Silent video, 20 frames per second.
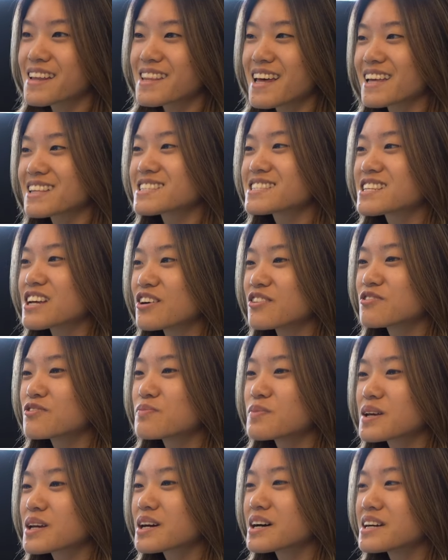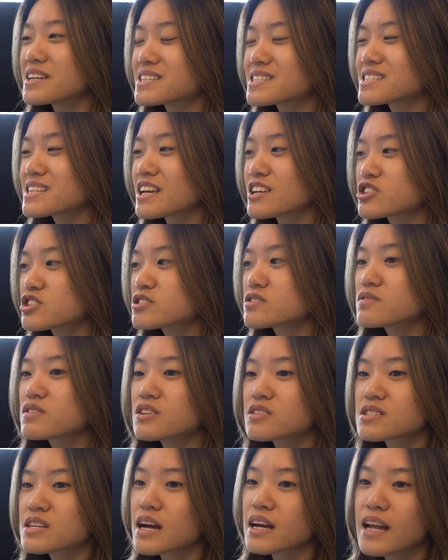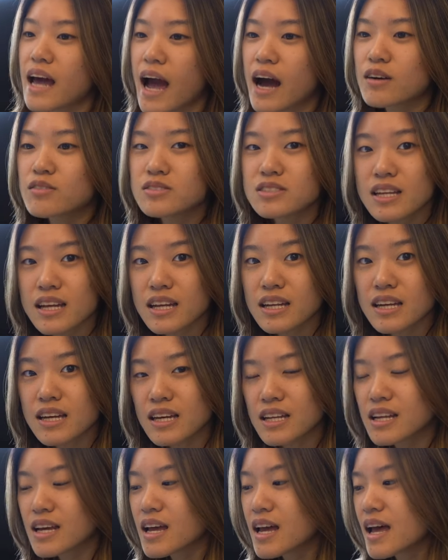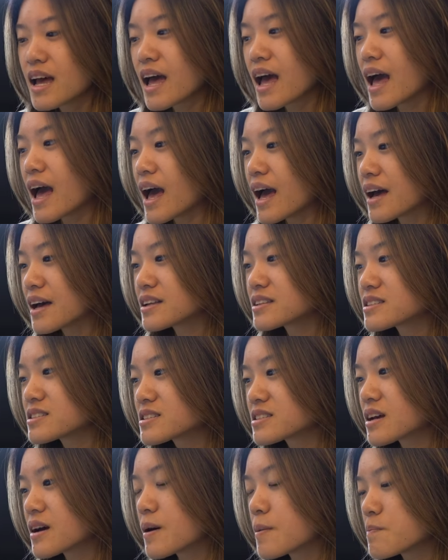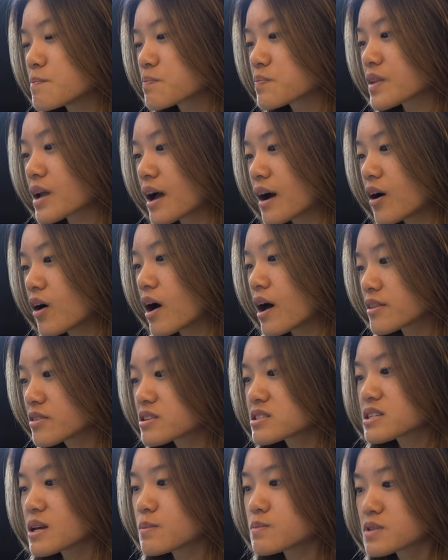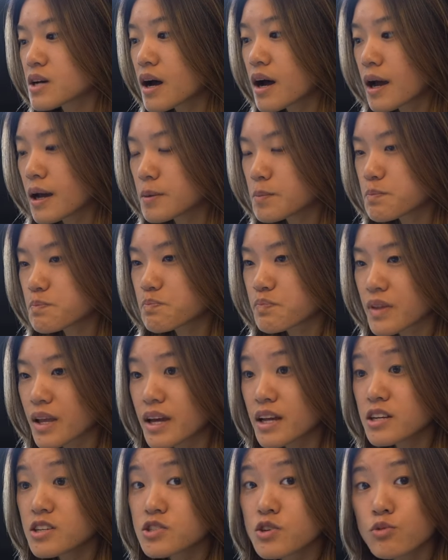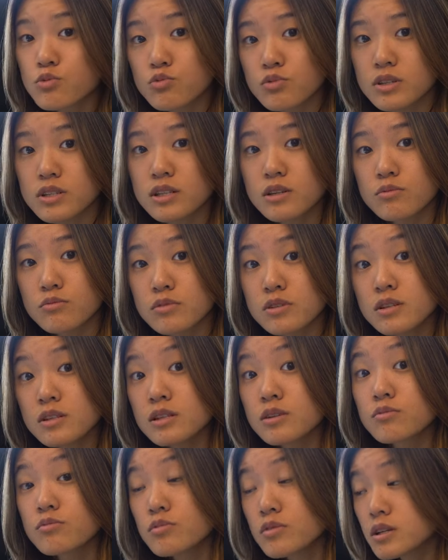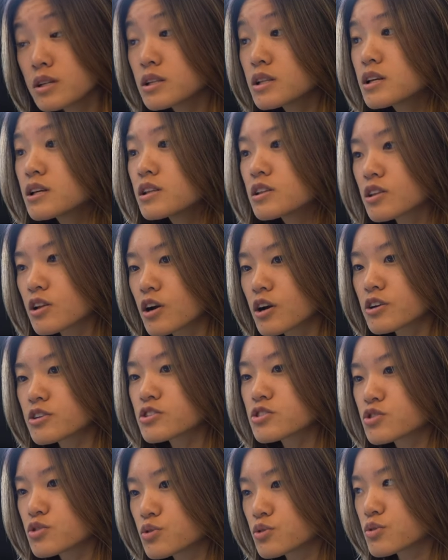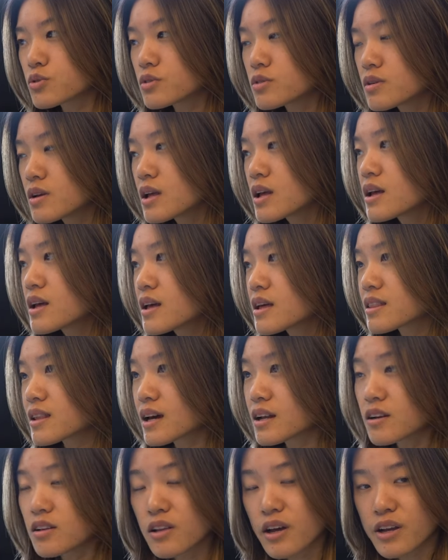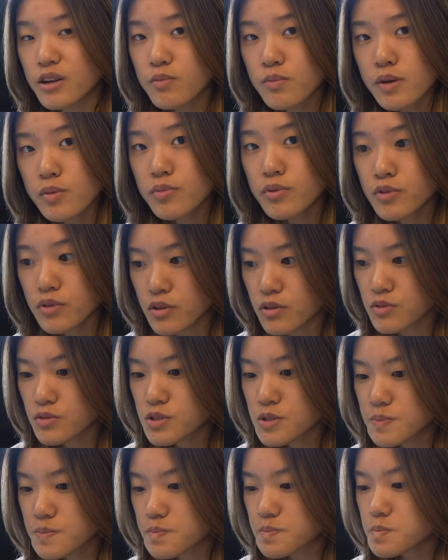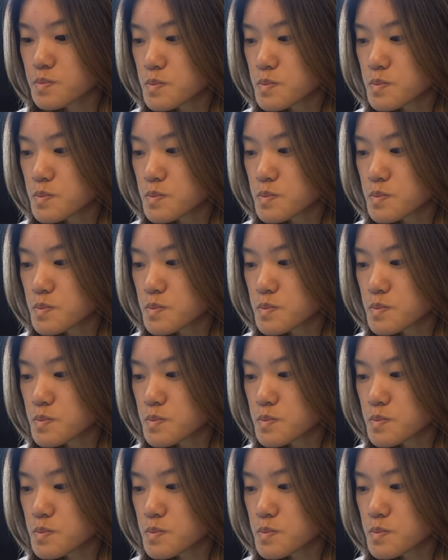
on that stuff because it just feels kind of outdated. And at the same time, it is a really, really, really large tool that a lot of people use.